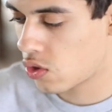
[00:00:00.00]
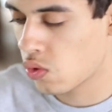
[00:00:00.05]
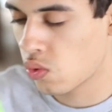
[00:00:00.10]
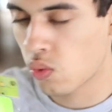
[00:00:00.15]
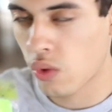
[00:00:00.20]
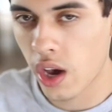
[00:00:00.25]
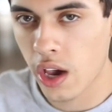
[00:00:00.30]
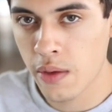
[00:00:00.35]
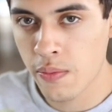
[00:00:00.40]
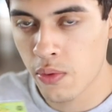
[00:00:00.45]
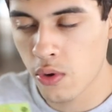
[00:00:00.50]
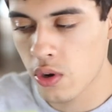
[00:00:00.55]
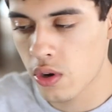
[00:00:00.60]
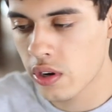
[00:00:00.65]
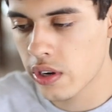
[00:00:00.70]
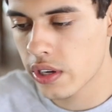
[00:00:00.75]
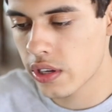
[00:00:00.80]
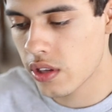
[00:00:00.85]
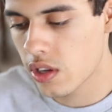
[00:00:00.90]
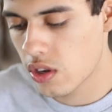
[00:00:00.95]

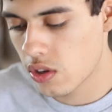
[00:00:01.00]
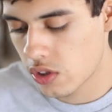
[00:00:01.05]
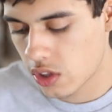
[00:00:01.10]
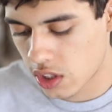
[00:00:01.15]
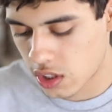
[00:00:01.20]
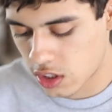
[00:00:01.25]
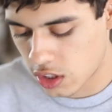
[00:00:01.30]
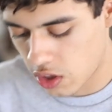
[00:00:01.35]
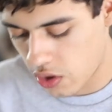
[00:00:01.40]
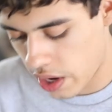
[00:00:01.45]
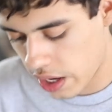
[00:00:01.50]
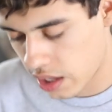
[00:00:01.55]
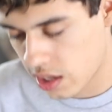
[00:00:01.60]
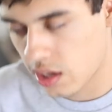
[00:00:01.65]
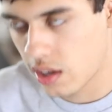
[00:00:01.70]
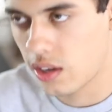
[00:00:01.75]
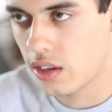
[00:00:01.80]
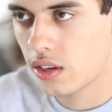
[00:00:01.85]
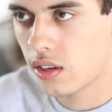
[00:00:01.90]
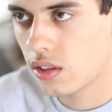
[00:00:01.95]
whiteboard, you know, just so I
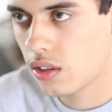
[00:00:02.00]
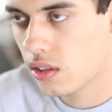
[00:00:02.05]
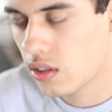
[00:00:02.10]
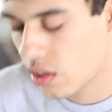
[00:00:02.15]
could